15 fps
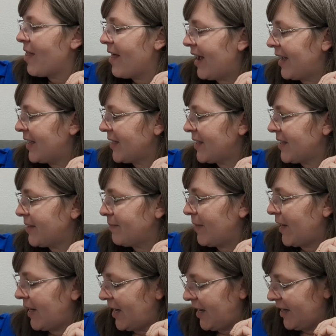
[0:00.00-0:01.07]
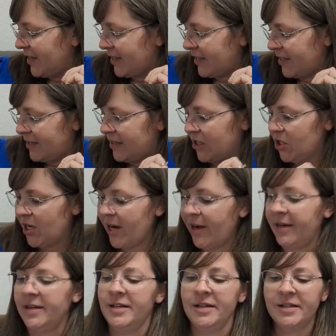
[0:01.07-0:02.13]
that's my stitchy
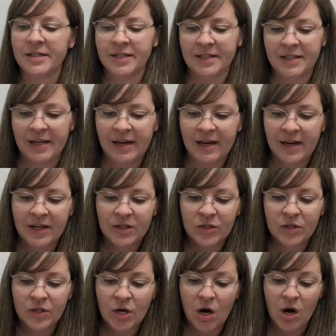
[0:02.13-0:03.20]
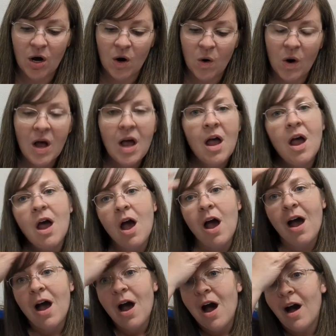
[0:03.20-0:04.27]
kindness. So
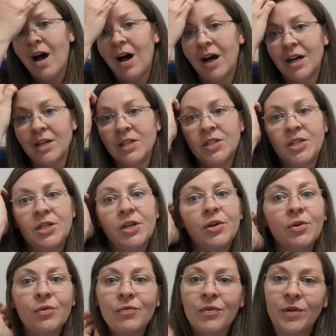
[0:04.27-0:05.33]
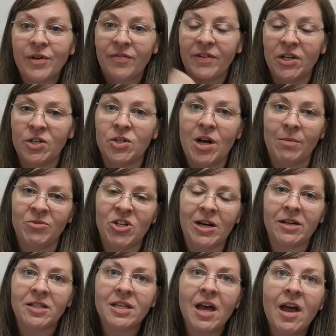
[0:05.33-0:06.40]
on to fully finished
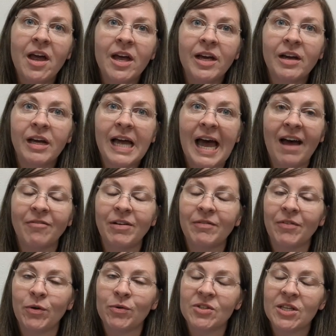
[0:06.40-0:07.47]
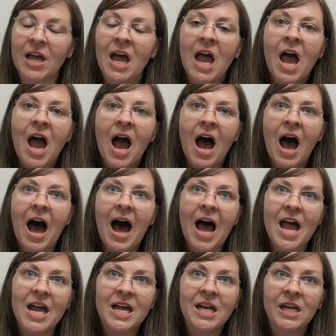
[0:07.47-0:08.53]
objects, FFOs.
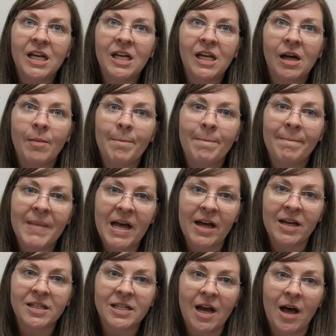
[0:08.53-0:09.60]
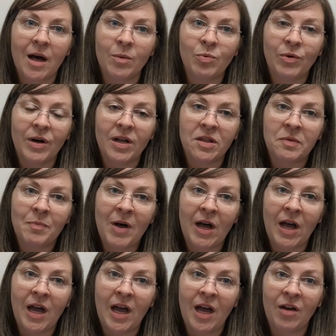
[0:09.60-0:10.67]
I met up with
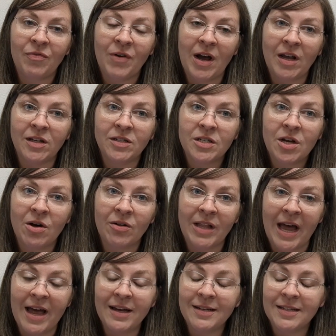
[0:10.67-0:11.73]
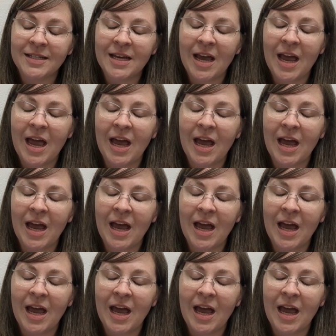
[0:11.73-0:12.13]
my friend Colette,